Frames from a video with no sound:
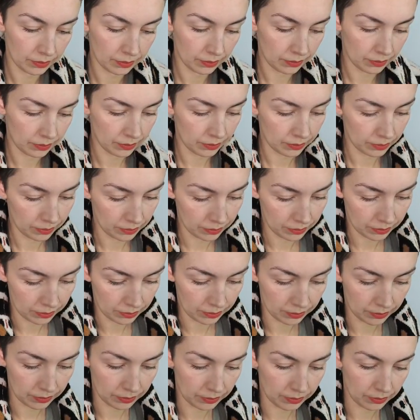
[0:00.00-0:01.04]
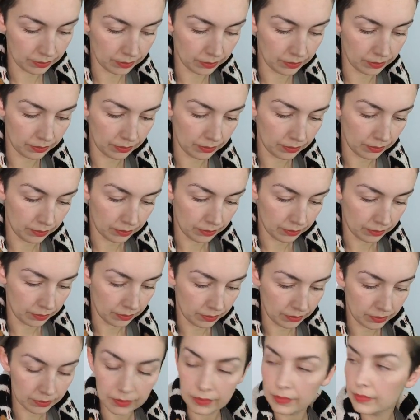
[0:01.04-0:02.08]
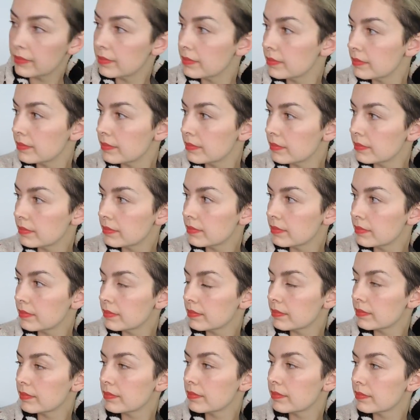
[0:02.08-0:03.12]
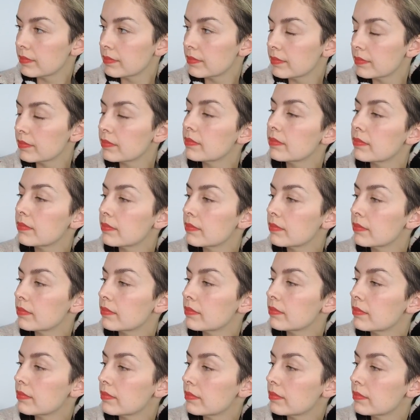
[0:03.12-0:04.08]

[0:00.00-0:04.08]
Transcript: (not speaking)